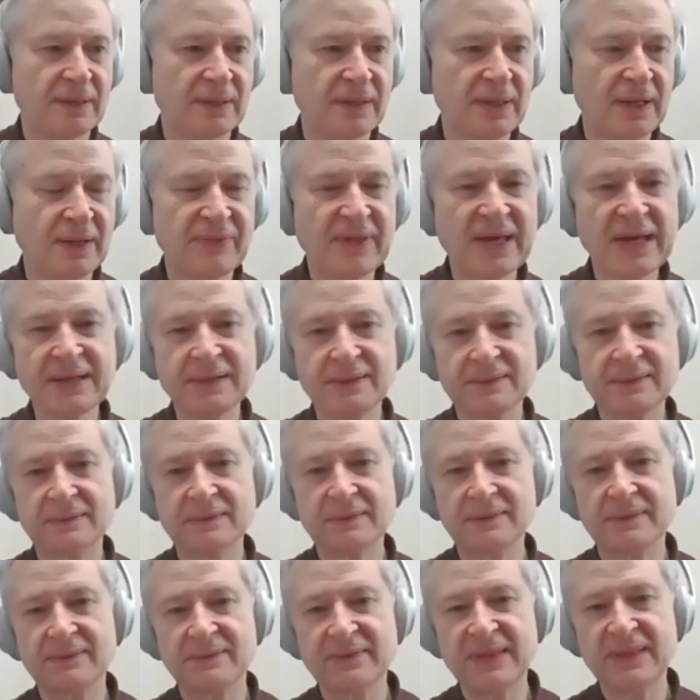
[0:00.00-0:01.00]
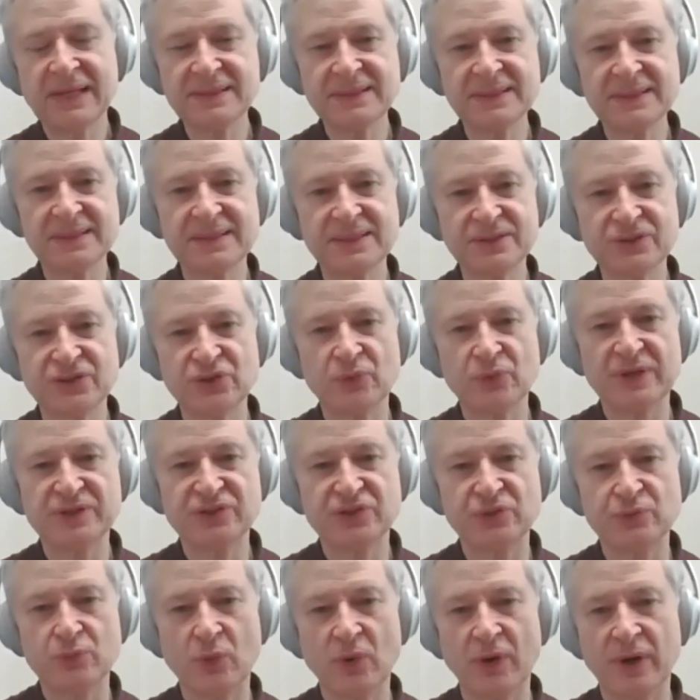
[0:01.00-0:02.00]
Now that that's a
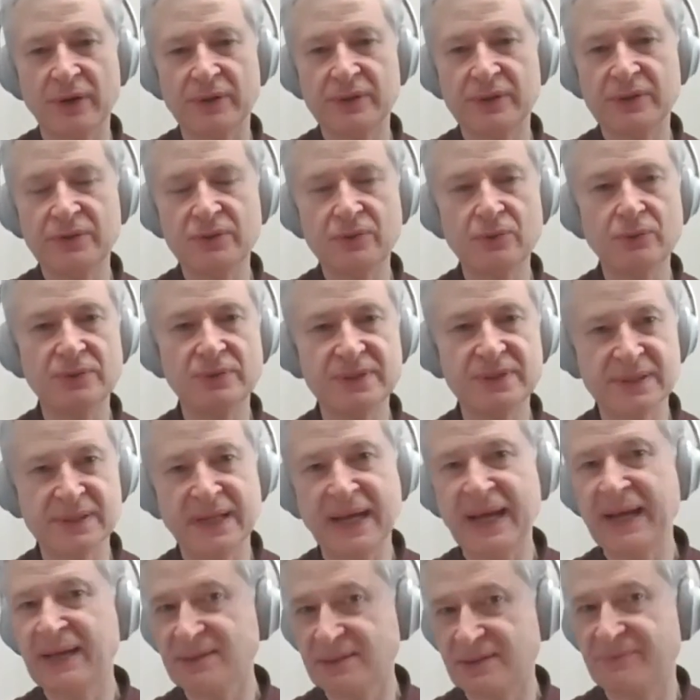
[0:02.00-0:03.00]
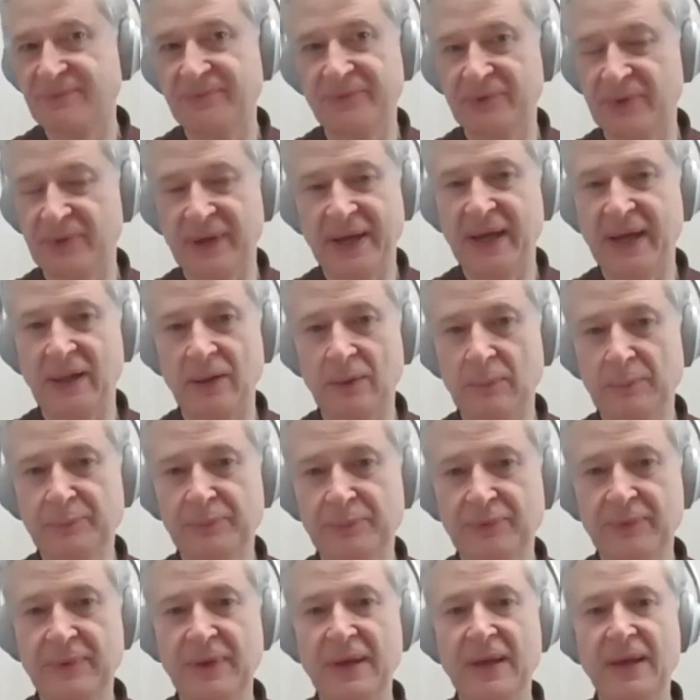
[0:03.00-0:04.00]
situation where you didn't ask for the help.
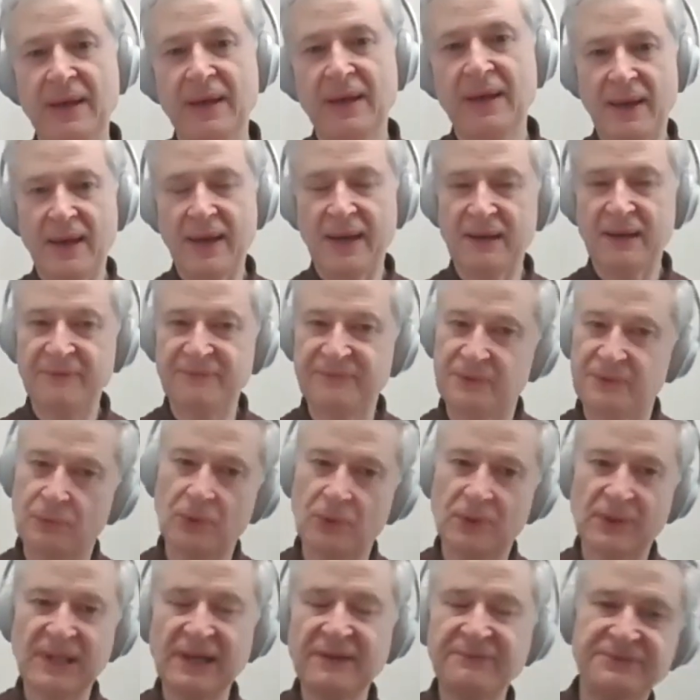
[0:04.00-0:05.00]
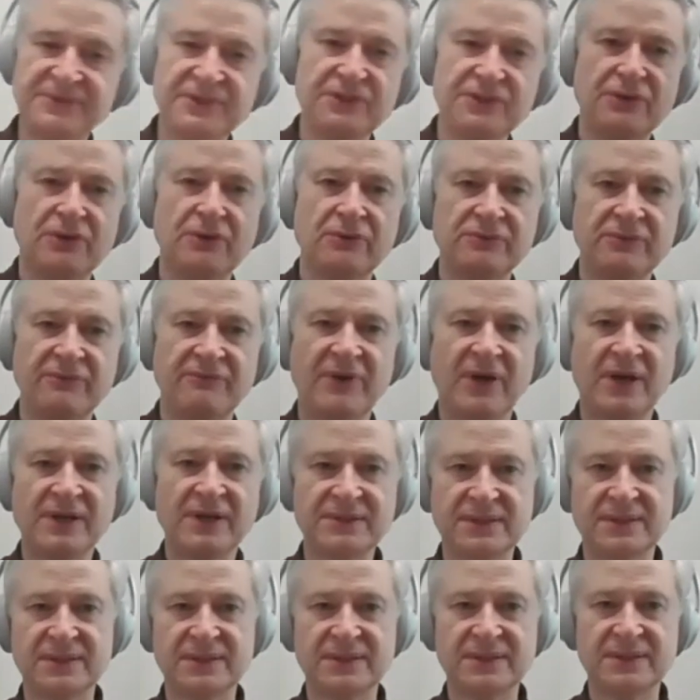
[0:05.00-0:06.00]
And if you were left to your own
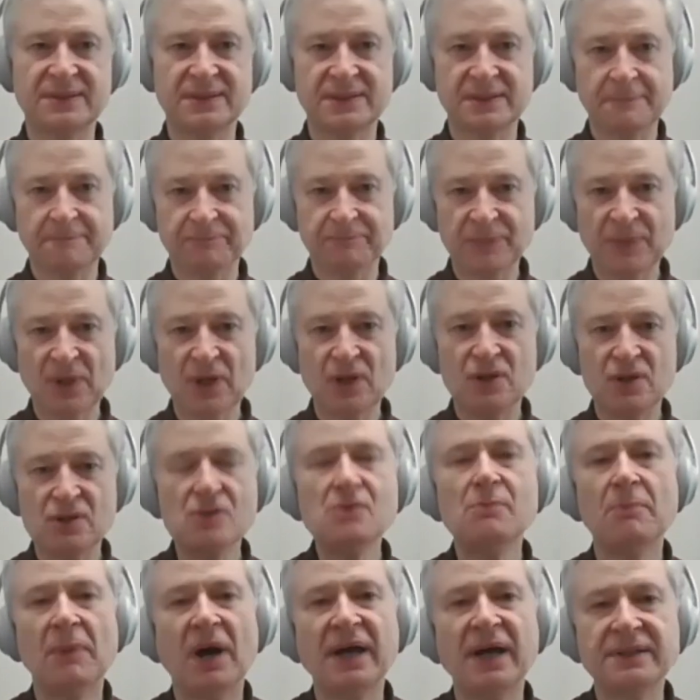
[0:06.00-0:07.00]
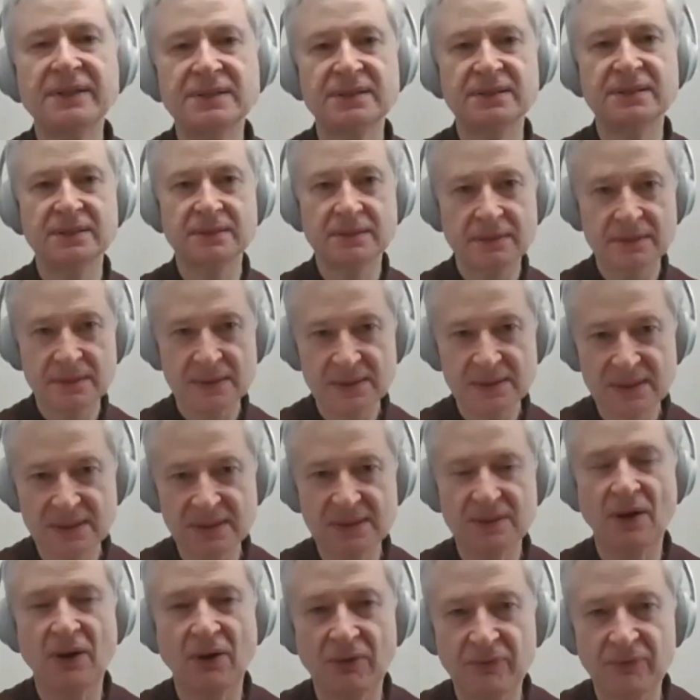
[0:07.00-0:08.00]
devices, you might
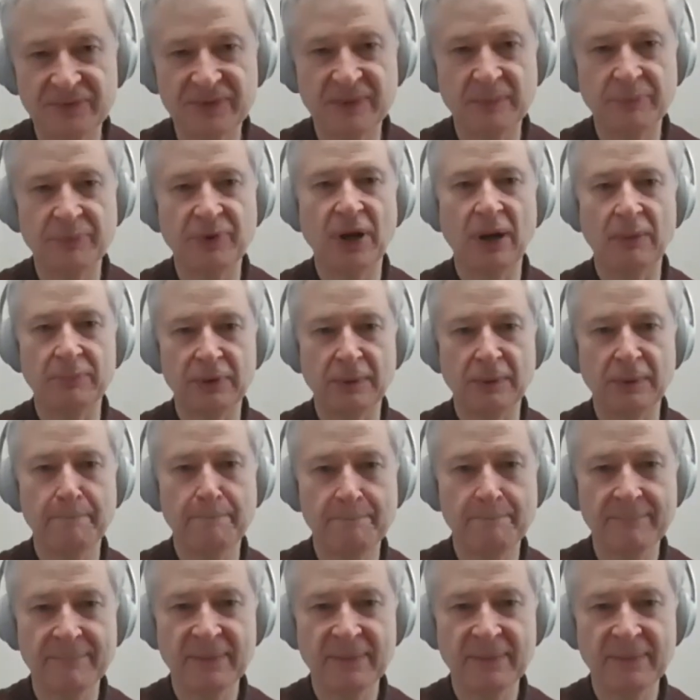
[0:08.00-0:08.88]
solve the problem.